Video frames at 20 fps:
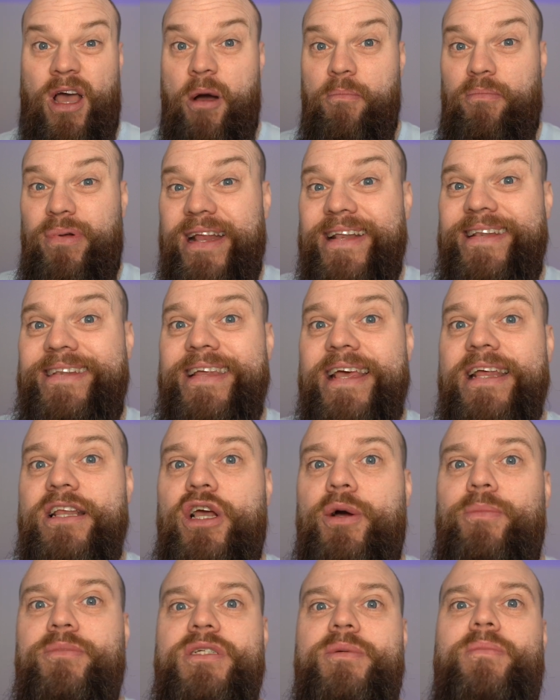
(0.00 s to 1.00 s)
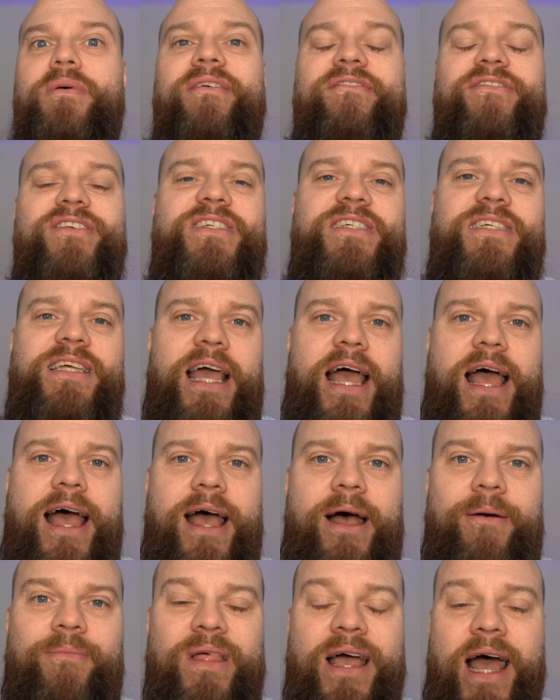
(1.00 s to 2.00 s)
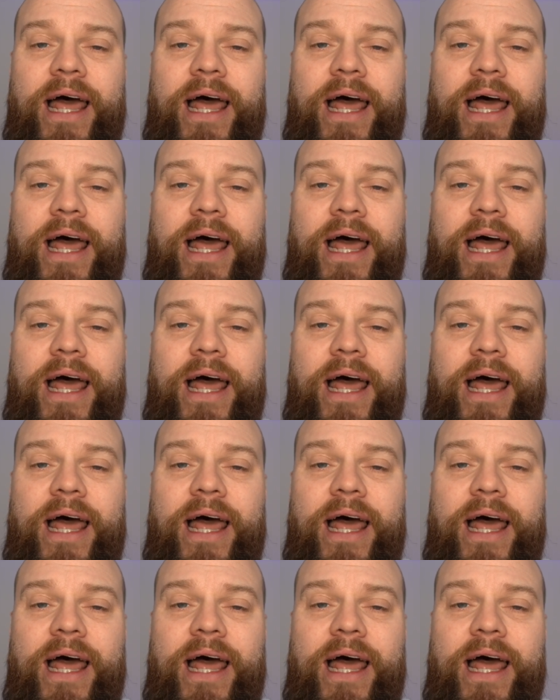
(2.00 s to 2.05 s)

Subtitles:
but it did come as a bit of a scare,